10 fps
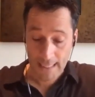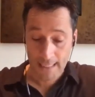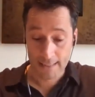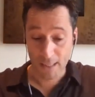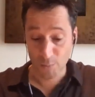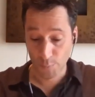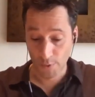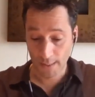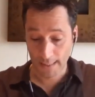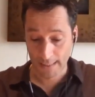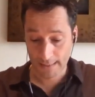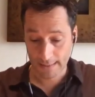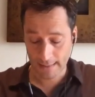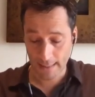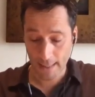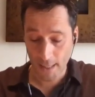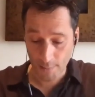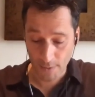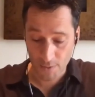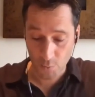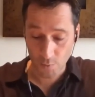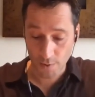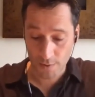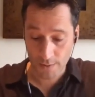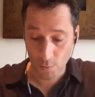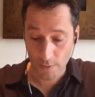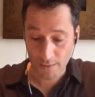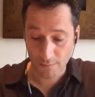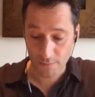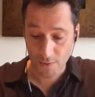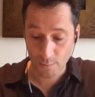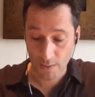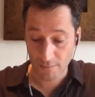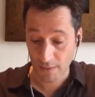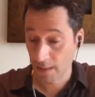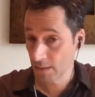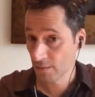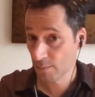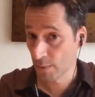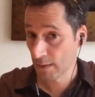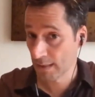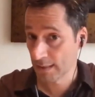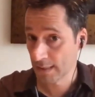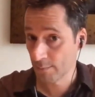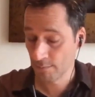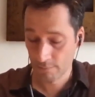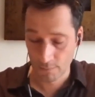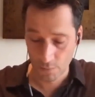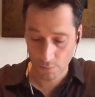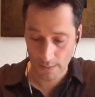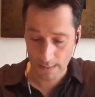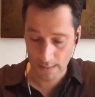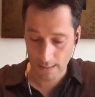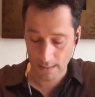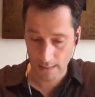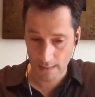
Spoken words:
And the second point is because we're still waiting for some clarification from our legal team when